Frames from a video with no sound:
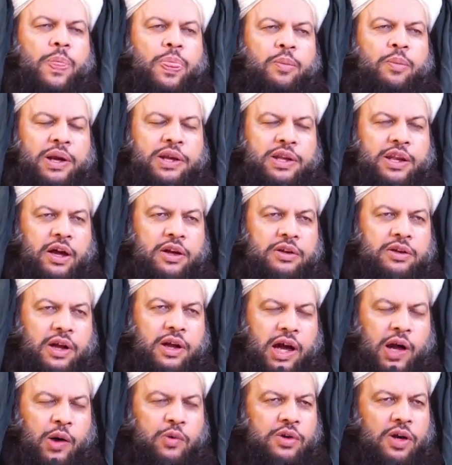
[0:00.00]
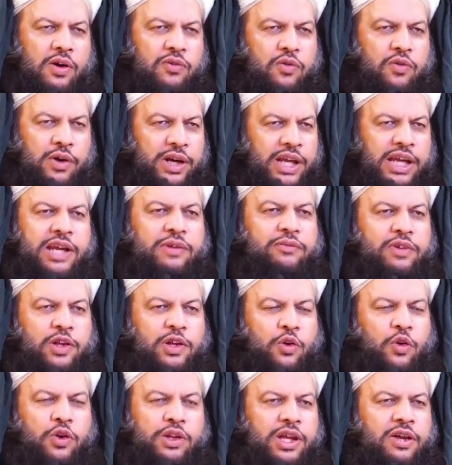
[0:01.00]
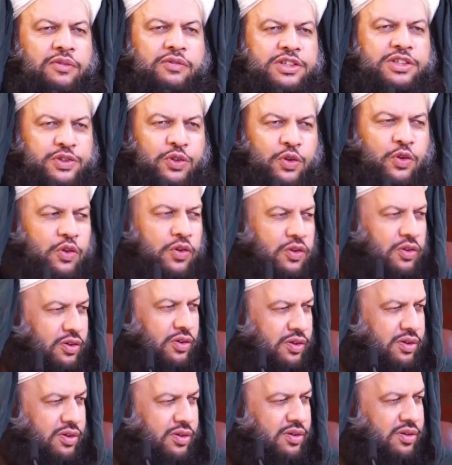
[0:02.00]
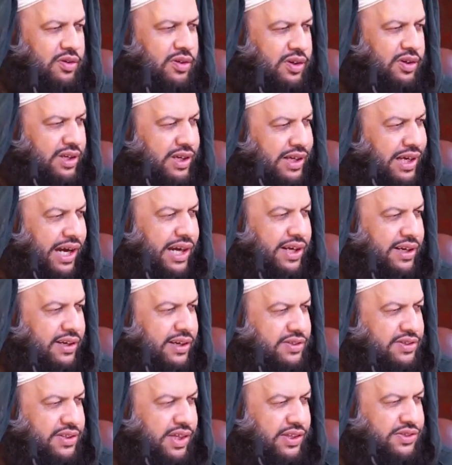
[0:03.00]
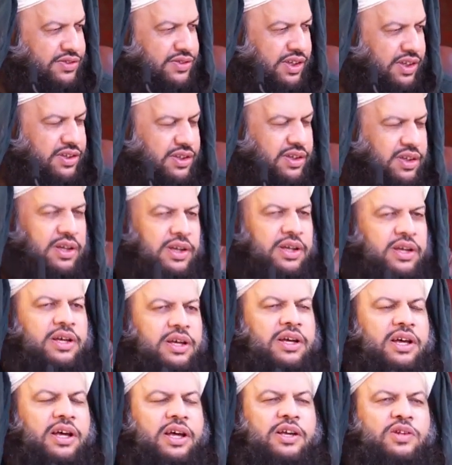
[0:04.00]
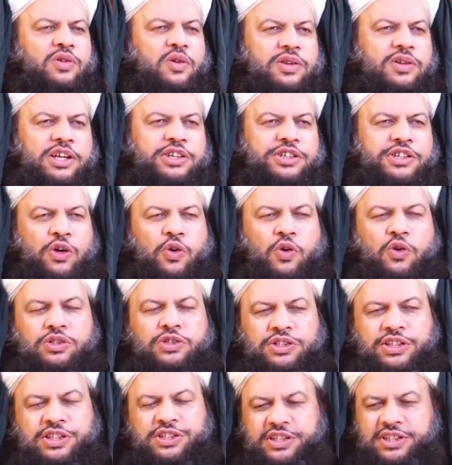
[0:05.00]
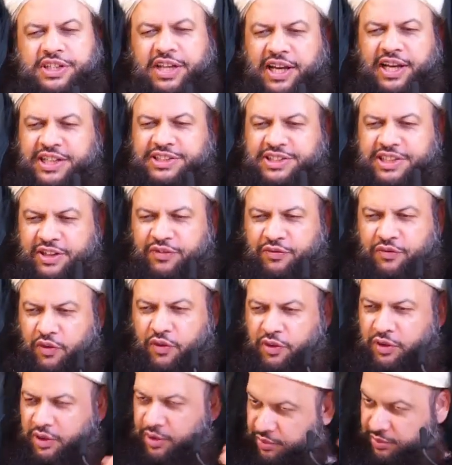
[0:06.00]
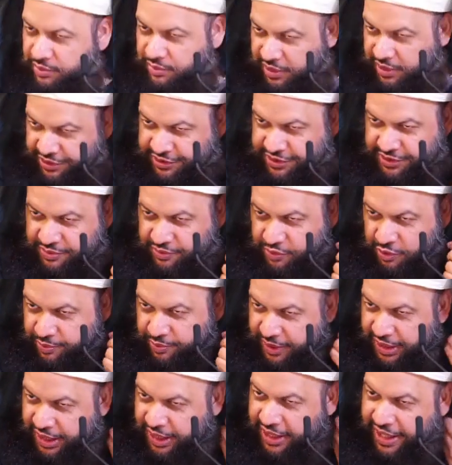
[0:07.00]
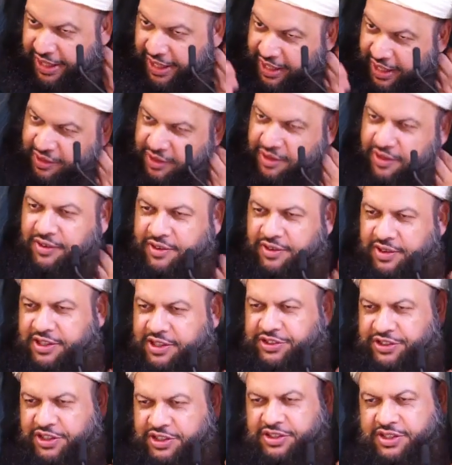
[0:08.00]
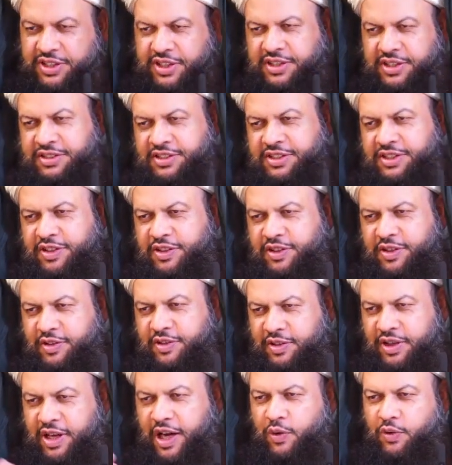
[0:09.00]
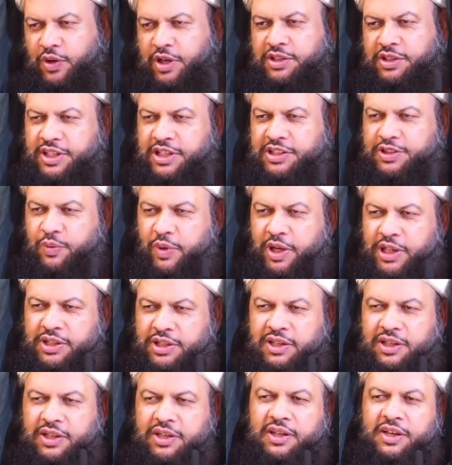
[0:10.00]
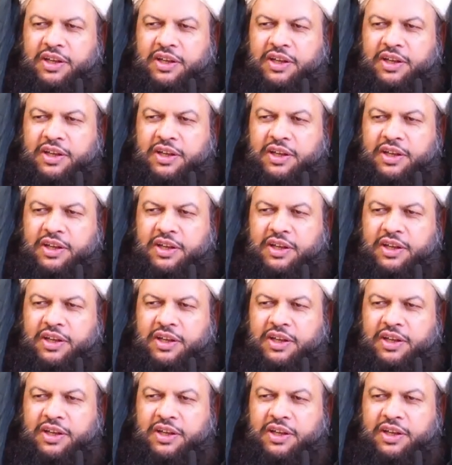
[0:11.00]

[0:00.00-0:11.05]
but not out of order, even though there was no guidance as such. So this shows, this is a lesson for us, for me, and the sisters, ours as well,